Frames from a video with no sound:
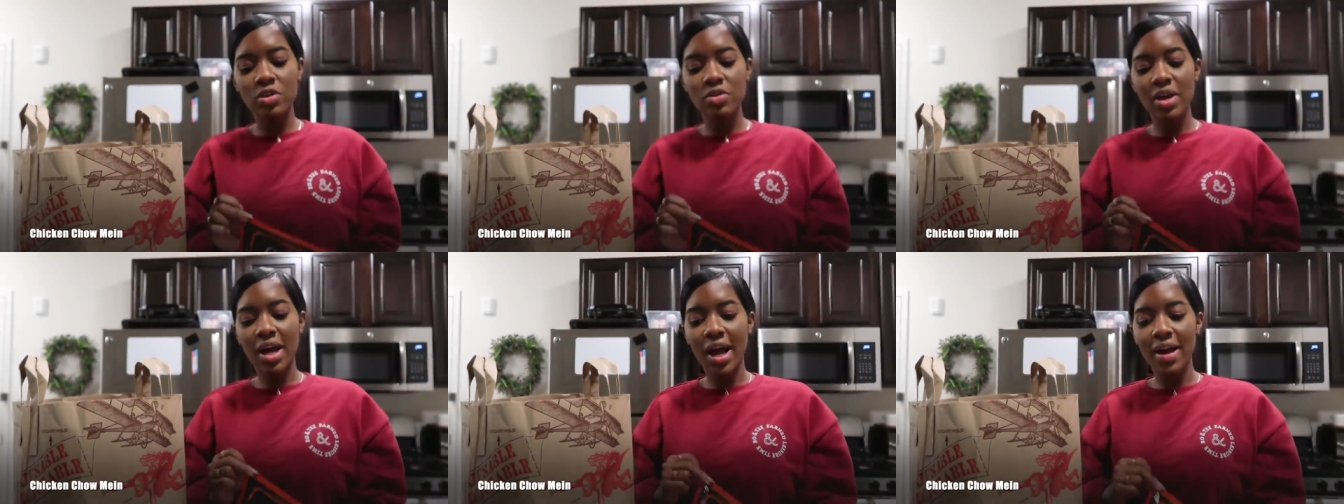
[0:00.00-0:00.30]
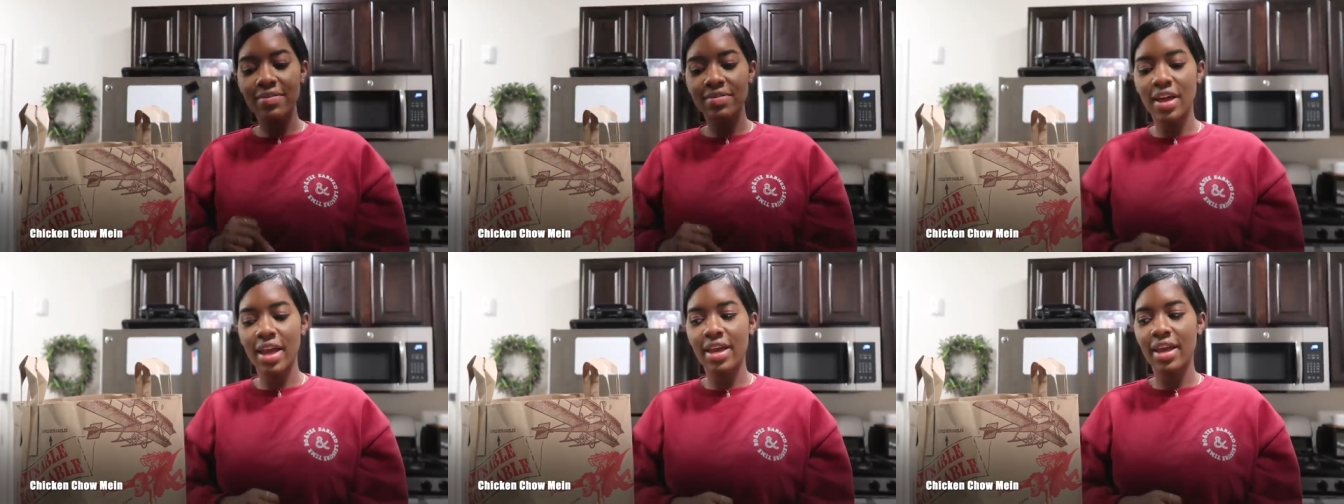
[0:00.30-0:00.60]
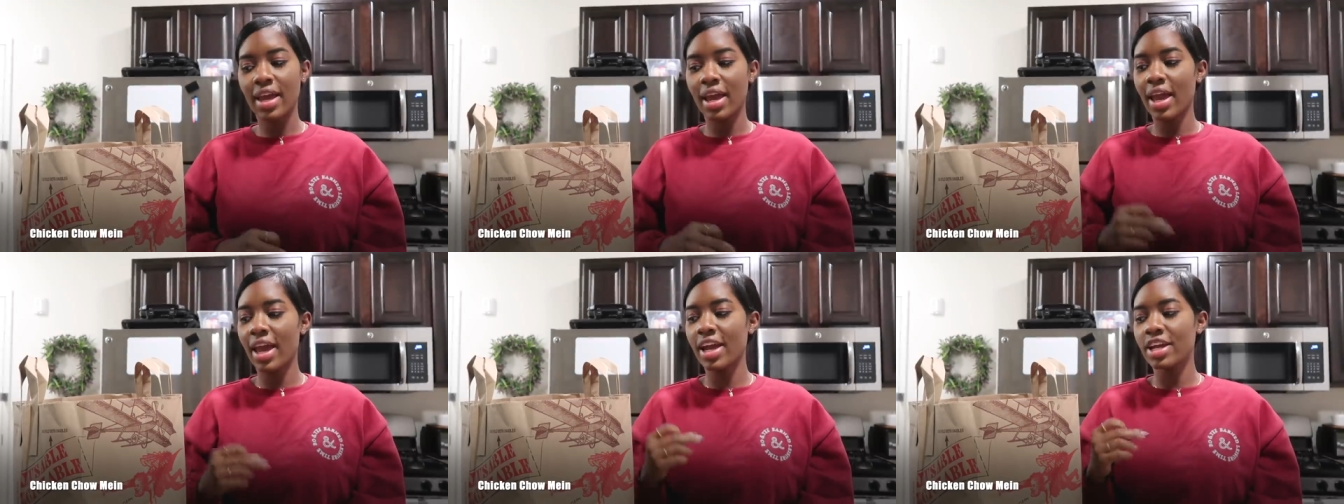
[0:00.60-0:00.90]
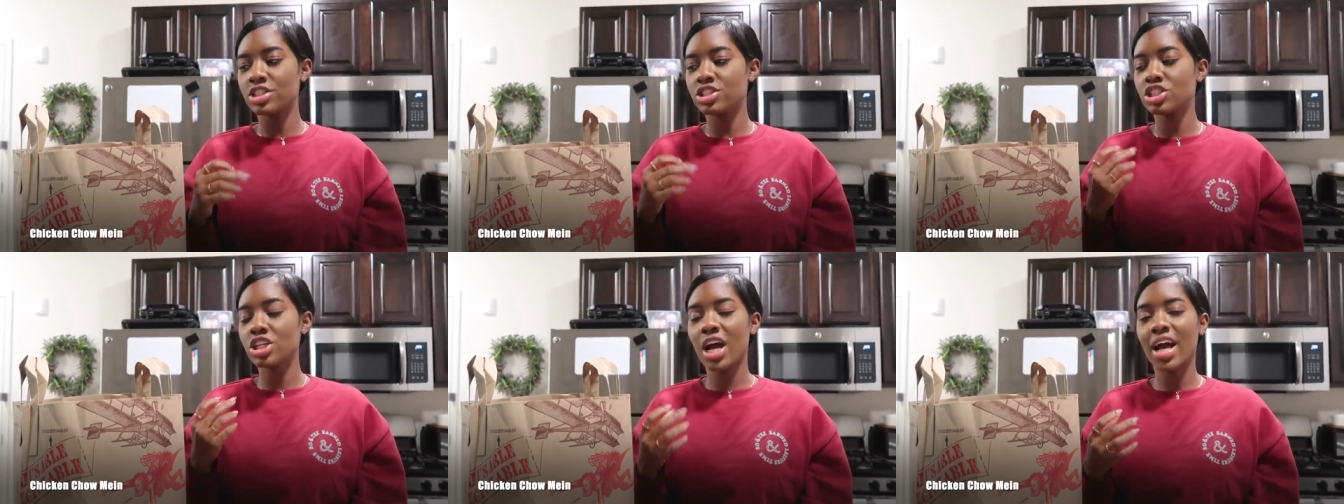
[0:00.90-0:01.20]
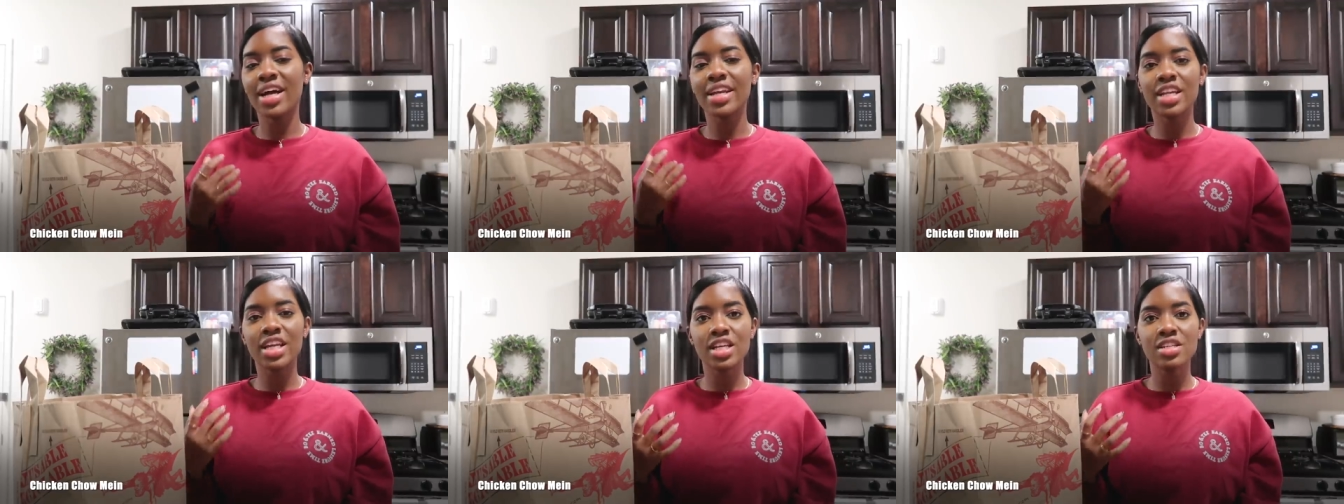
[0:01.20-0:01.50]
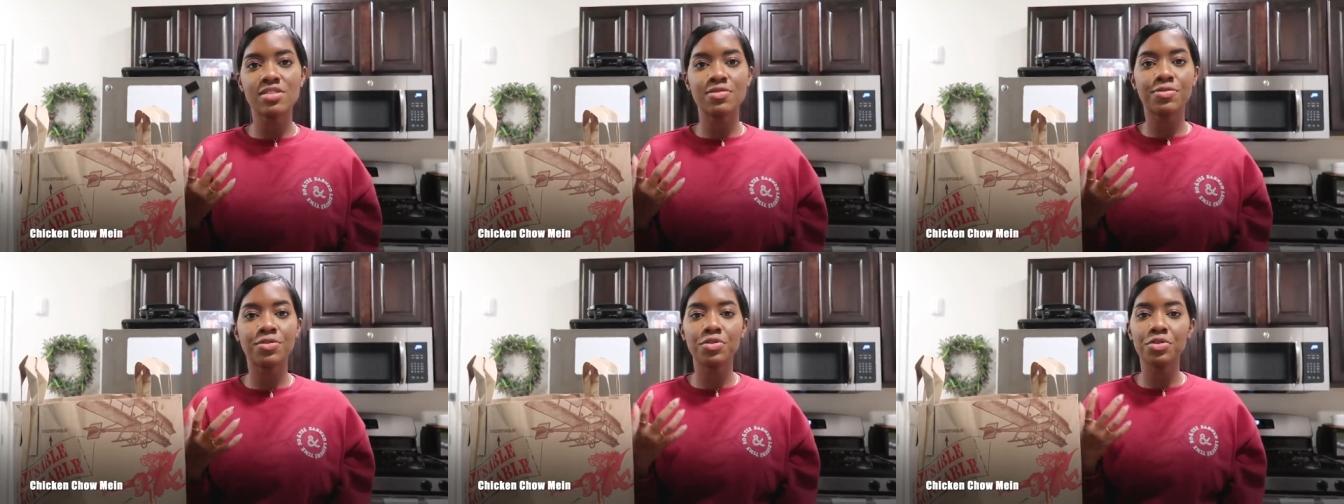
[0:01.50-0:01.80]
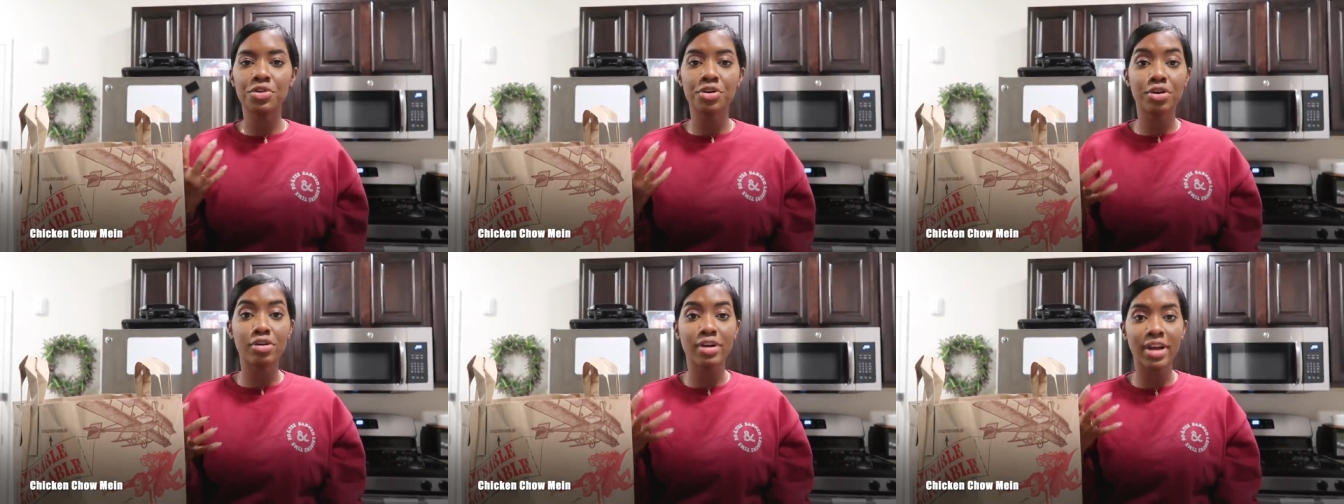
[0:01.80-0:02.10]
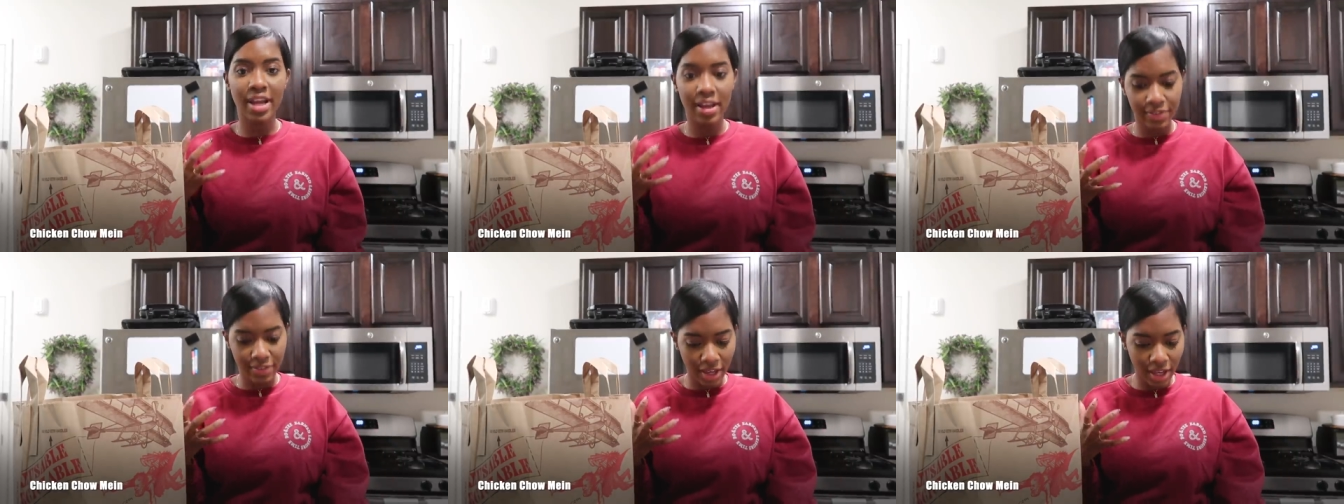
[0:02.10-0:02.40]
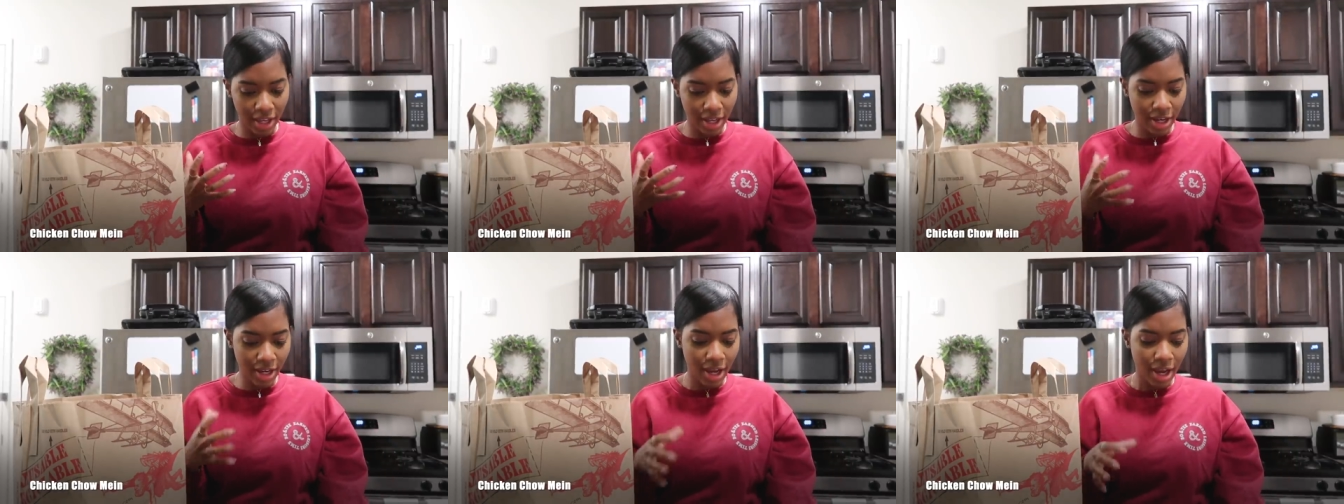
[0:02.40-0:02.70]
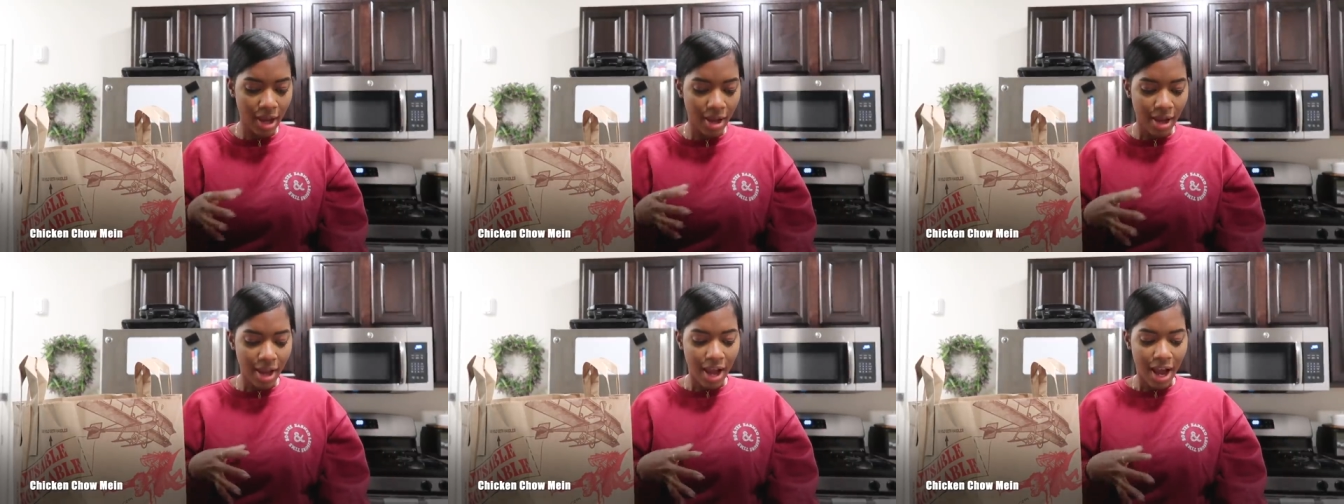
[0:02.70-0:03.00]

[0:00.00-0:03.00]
you have like a Chinese food craving,